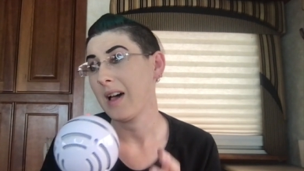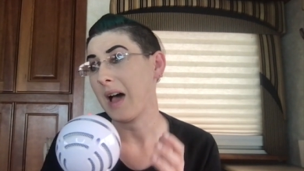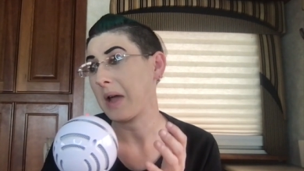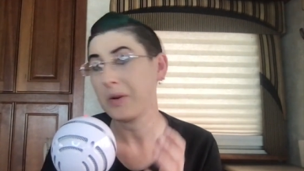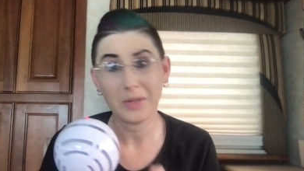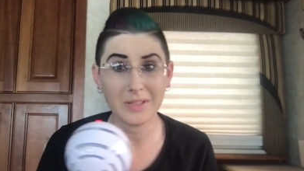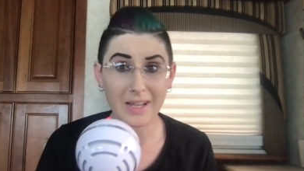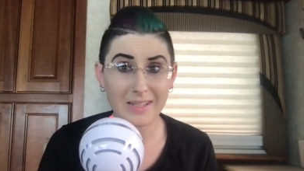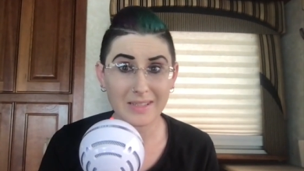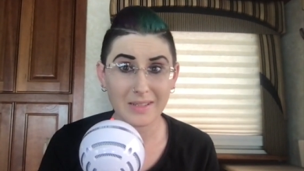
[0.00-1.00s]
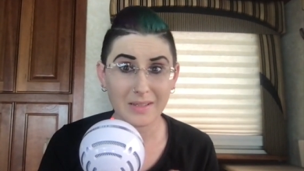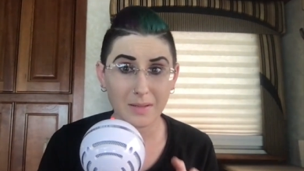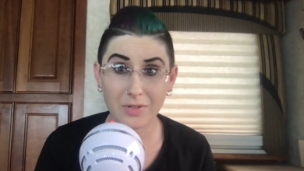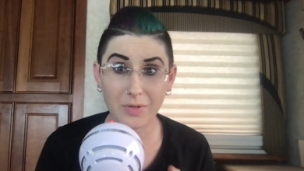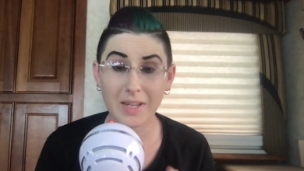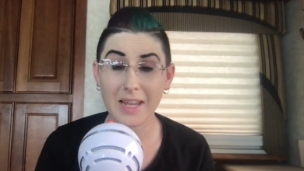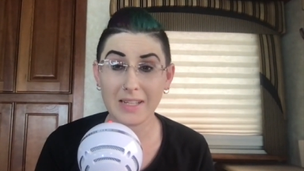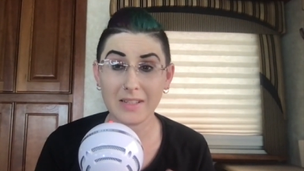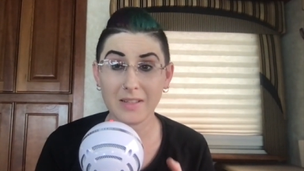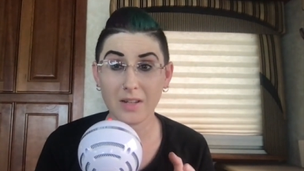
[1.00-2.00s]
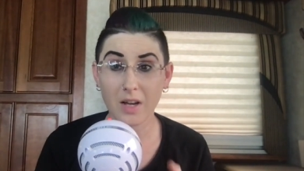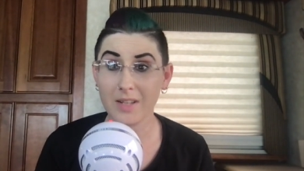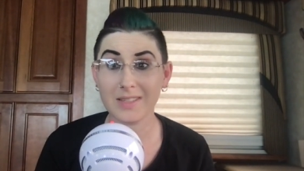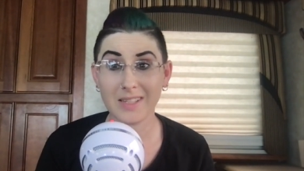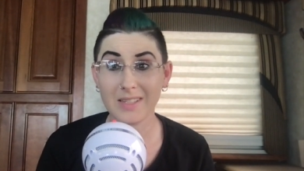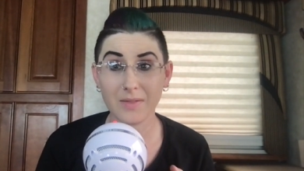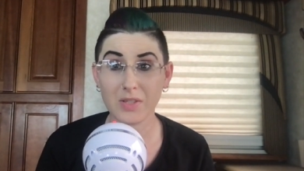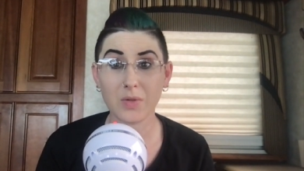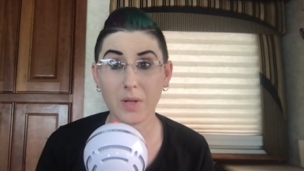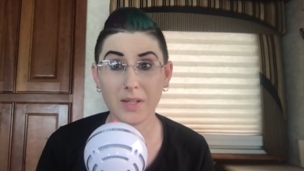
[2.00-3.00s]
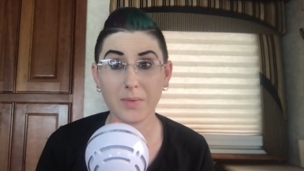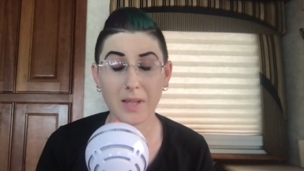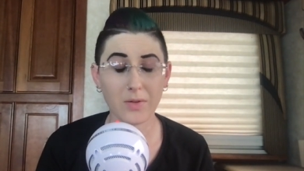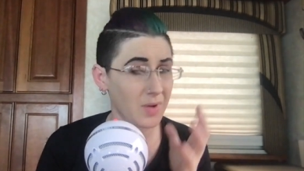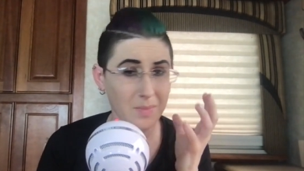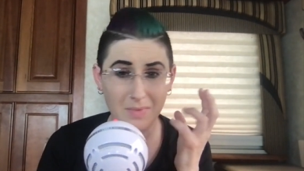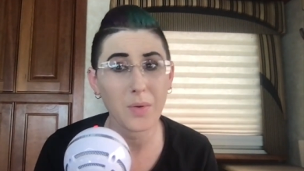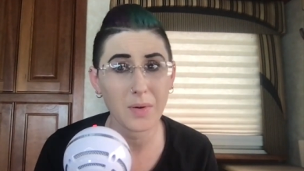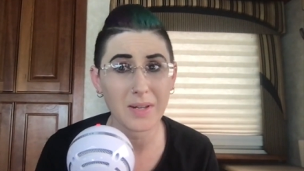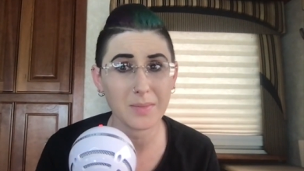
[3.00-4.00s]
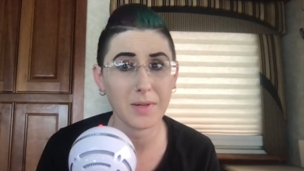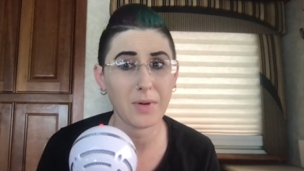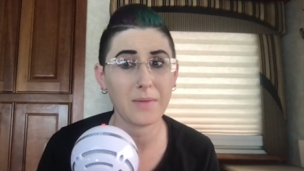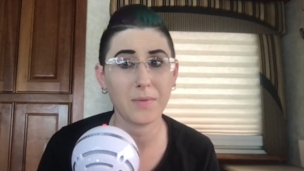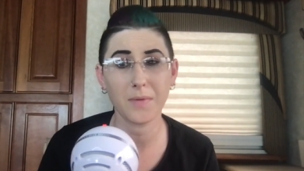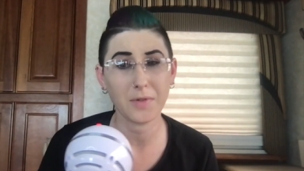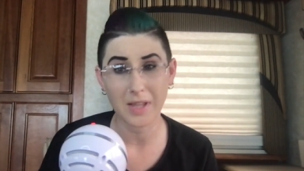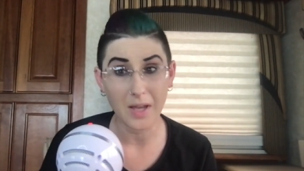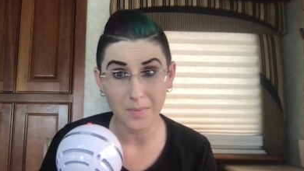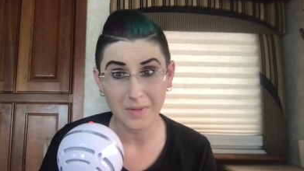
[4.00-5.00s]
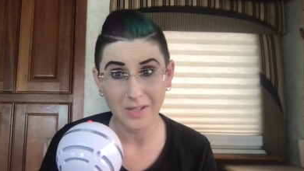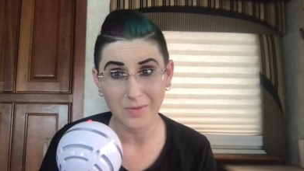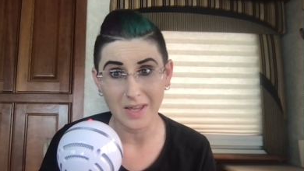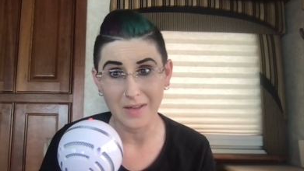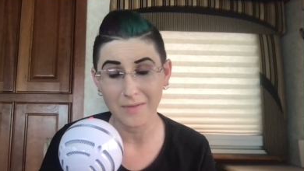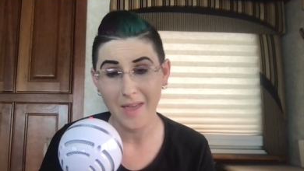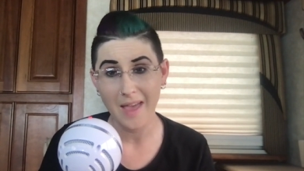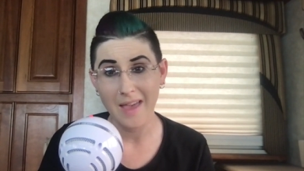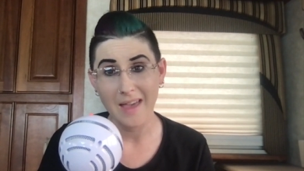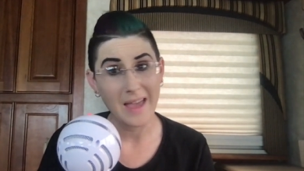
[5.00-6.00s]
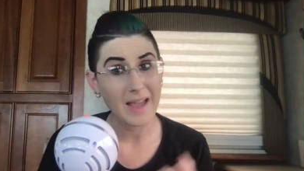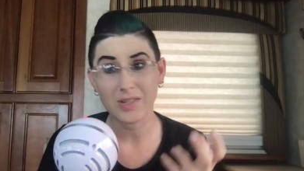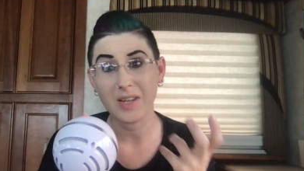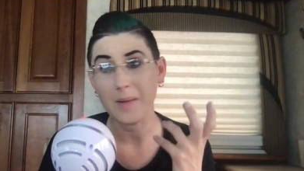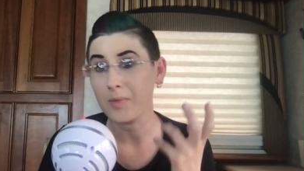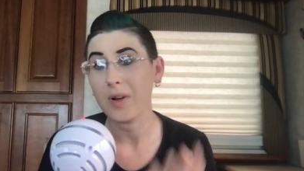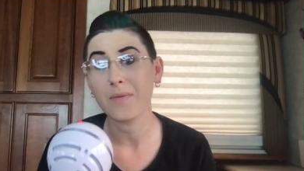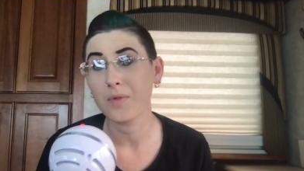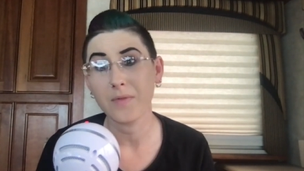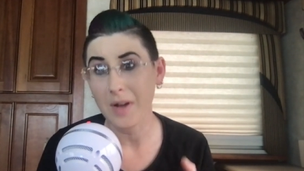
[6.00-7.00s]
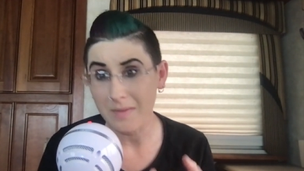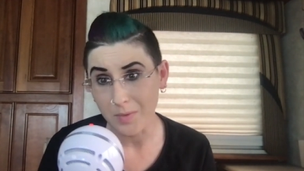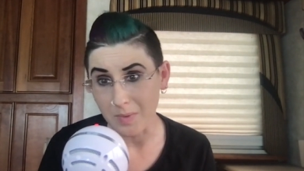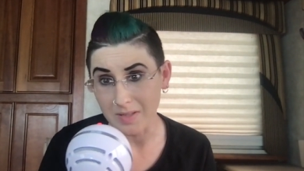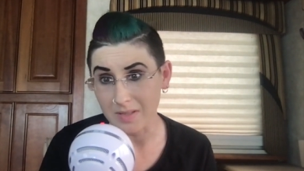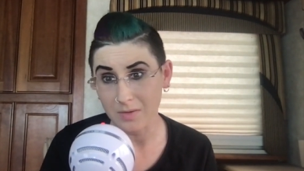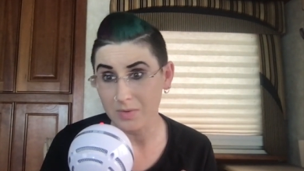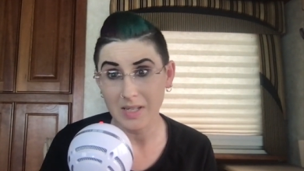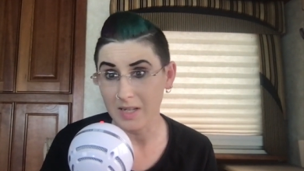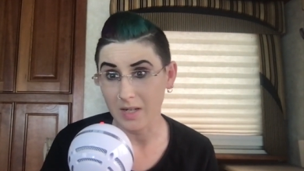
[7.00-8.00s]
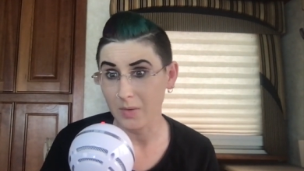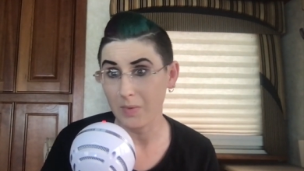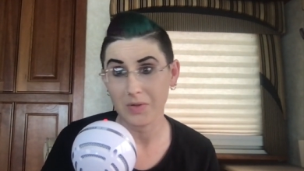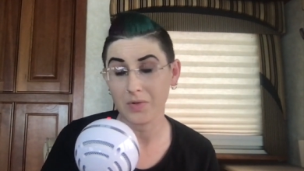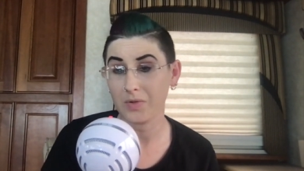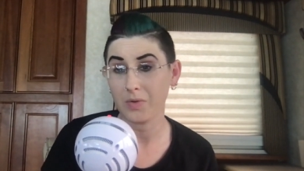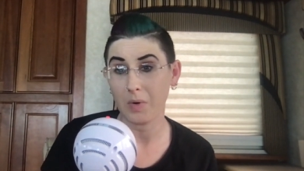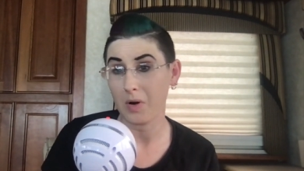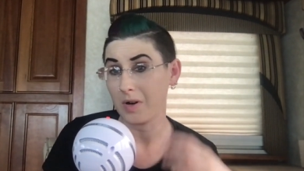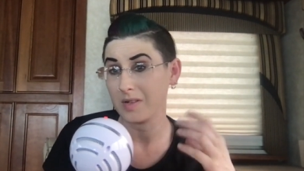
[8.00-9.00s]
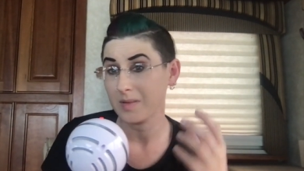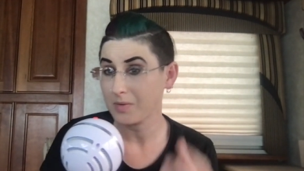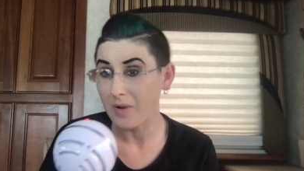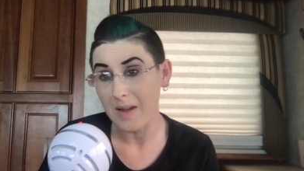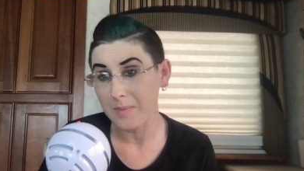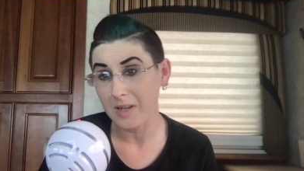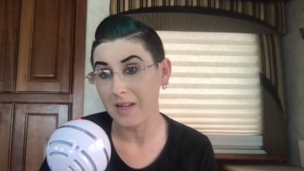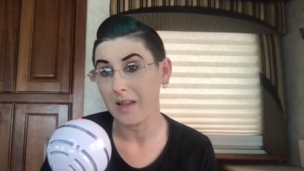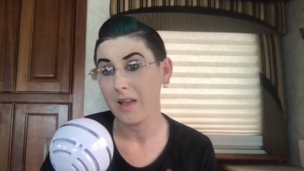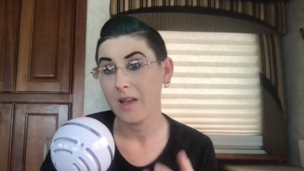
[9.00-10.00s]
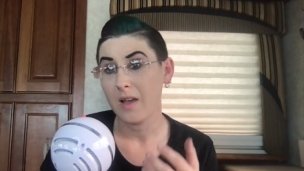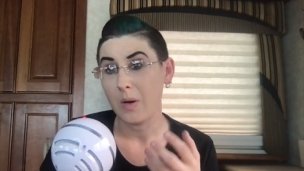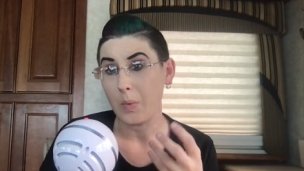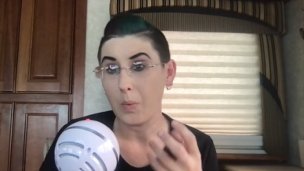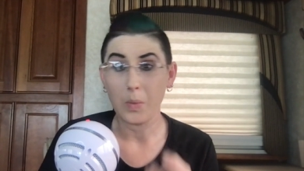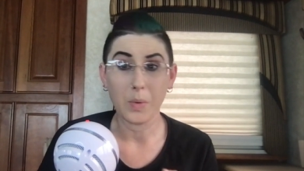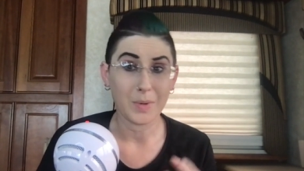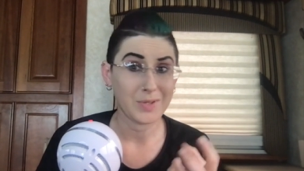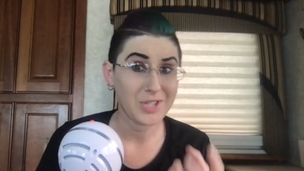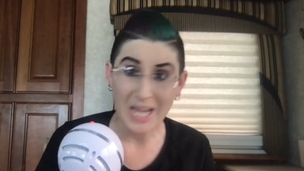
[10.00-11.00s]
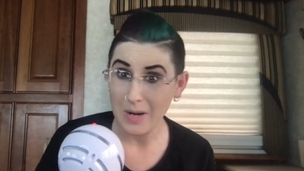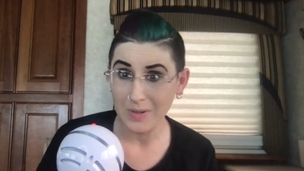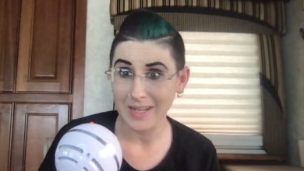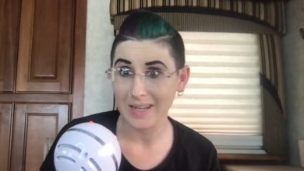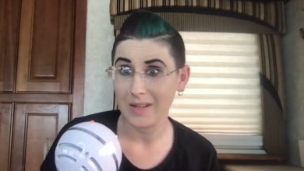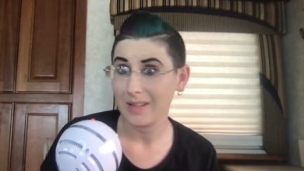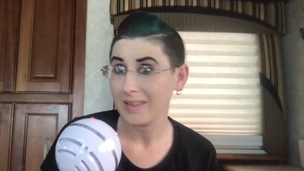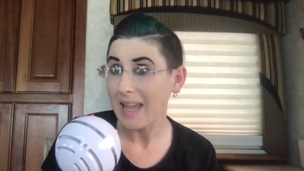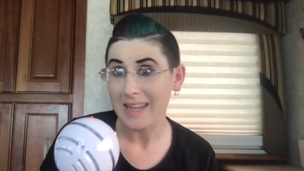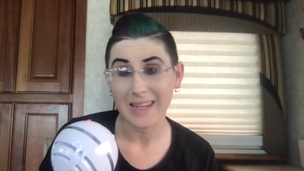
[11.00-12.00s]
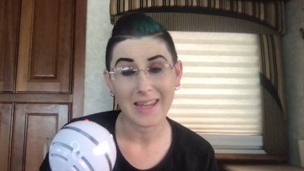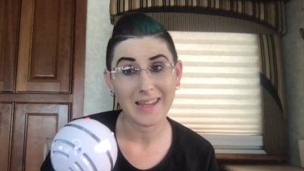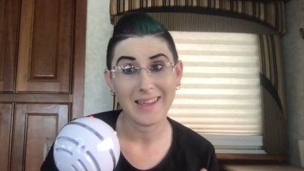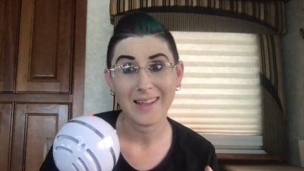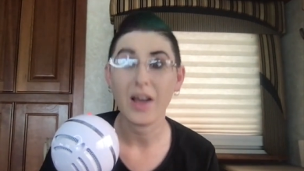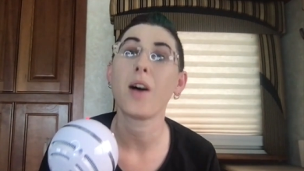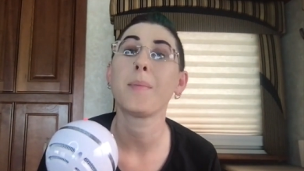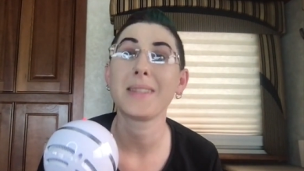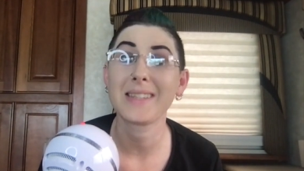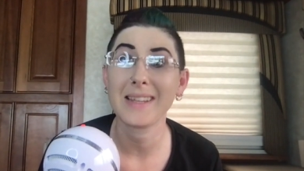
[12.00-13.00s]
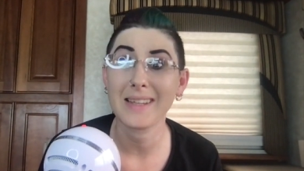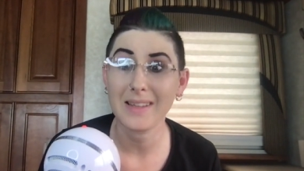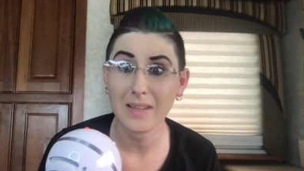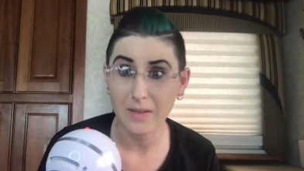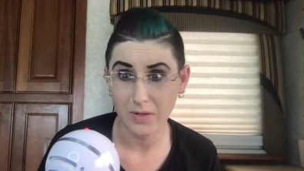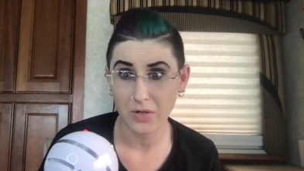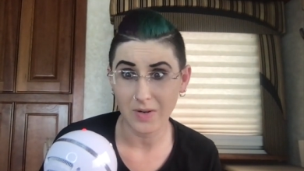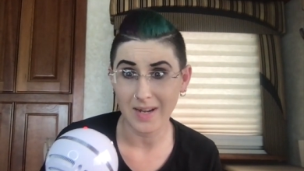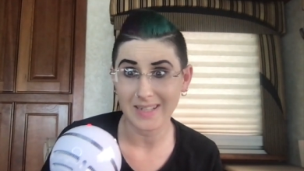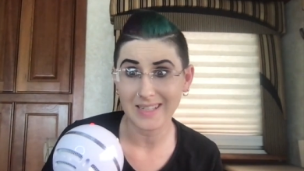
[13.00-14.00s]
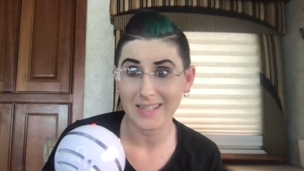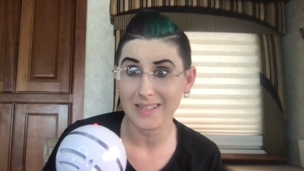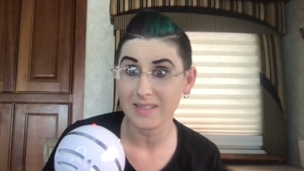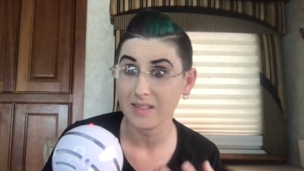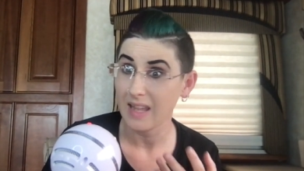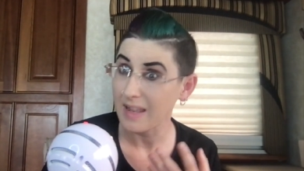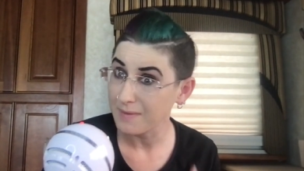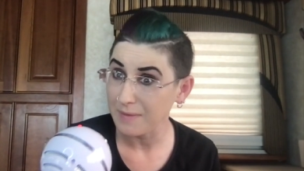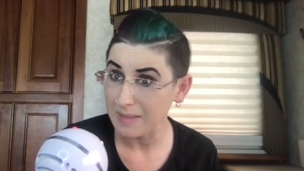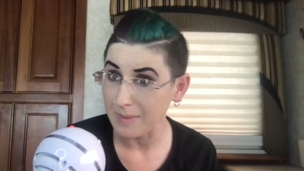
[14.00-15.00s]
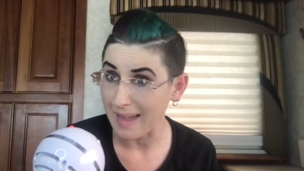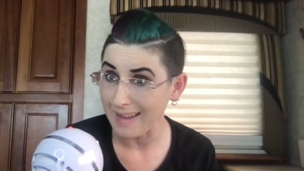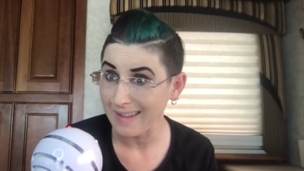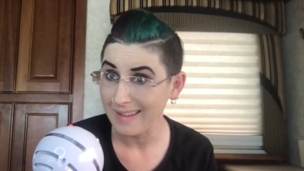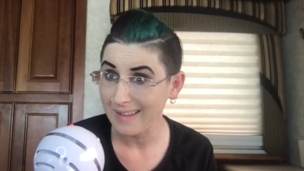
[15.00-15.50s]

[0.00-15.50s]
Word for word: I could not create content of this quality without you. I'm incredibly grateful for the help that you give. Actually, I'm grateful for everyone who's here, whether you are subscribing or sharing, liking, commenting, giving your ideas and feedback.